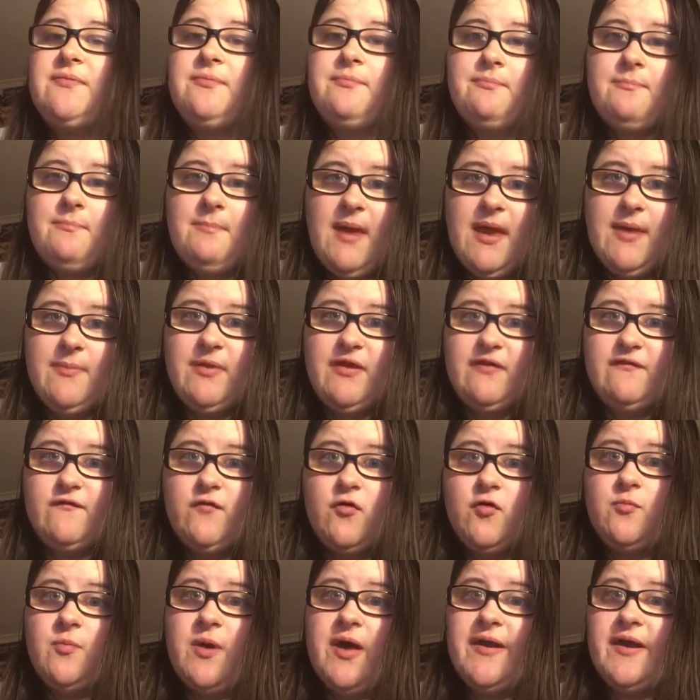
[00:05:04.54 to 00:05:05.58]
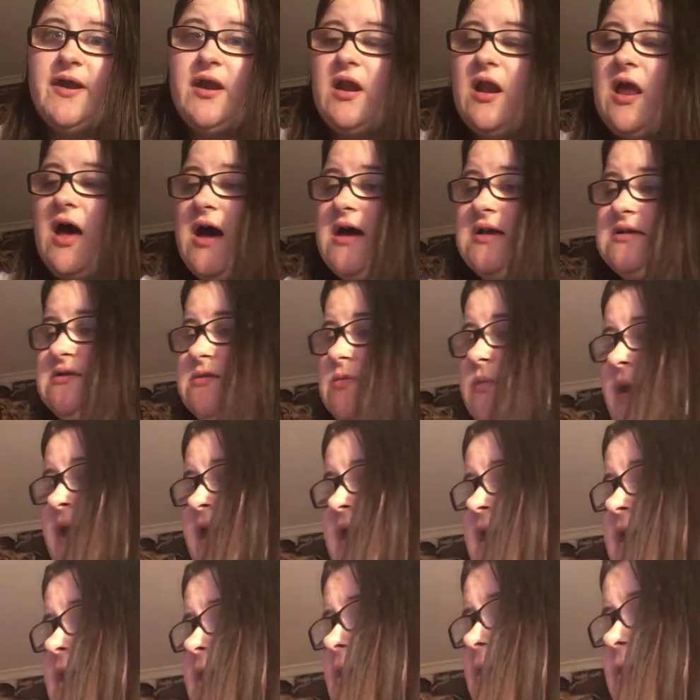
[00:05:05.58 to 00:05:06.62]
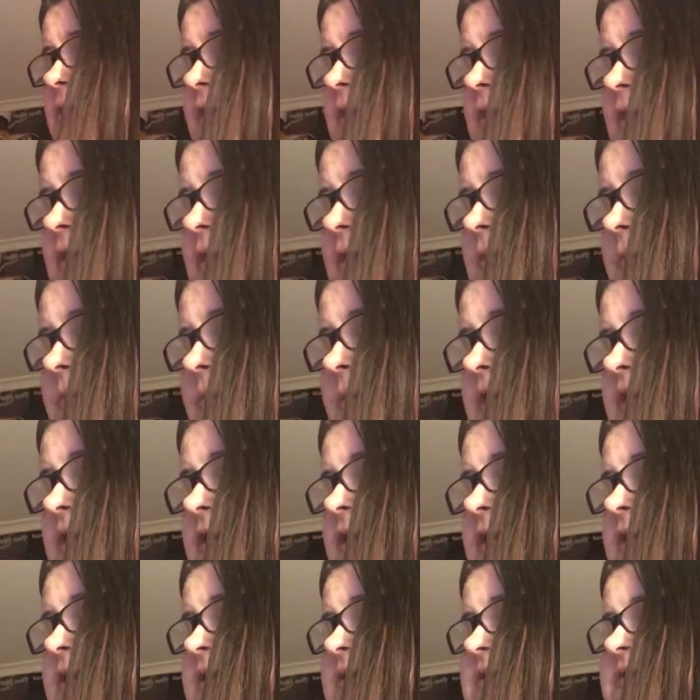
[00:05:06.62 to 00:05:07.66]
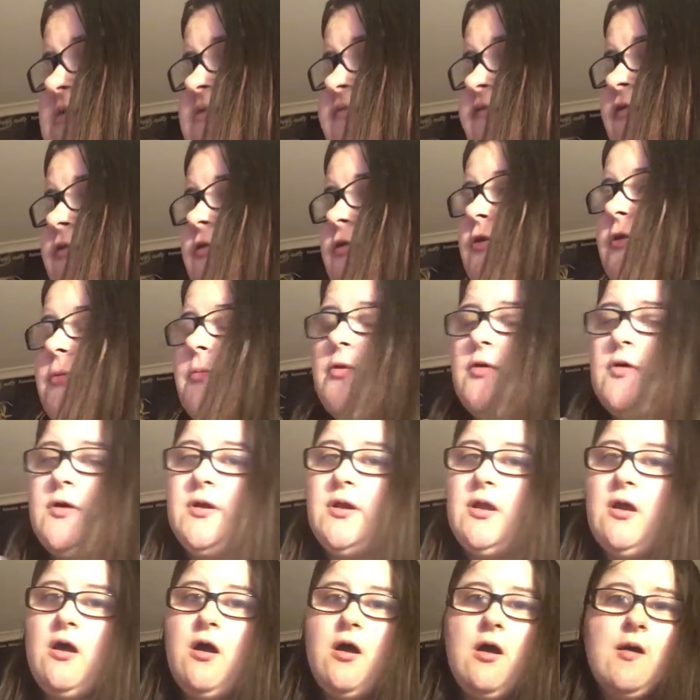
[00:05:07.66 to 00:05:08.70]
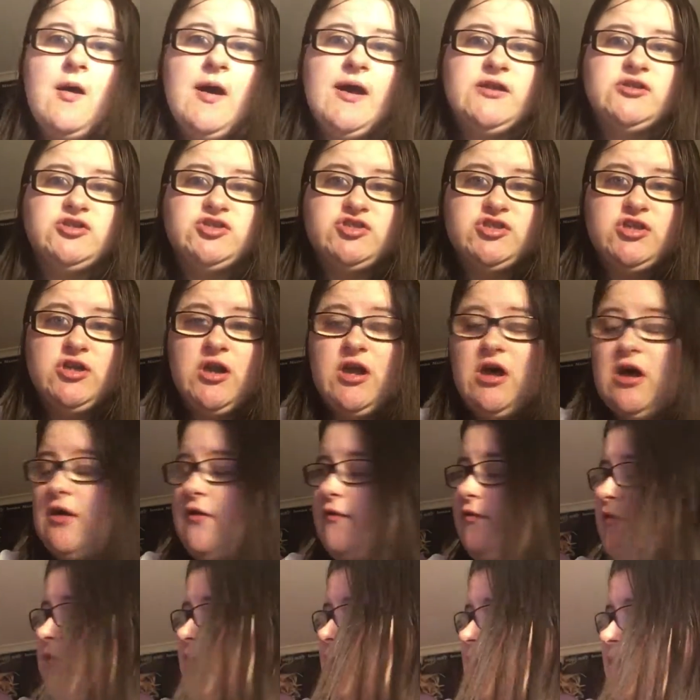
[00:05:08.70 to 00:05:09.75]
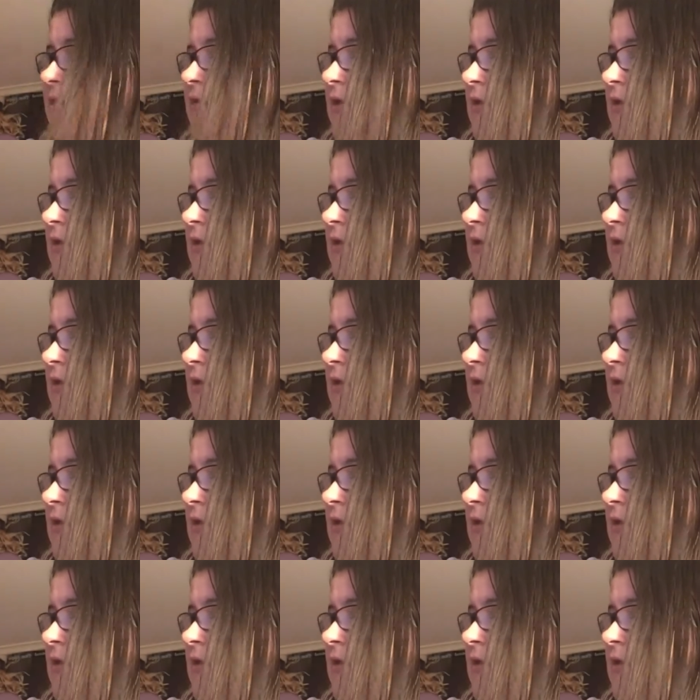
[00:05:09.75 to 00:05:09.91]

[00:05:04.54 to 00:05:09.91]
me make me feel better last week because the humor in it I just loved.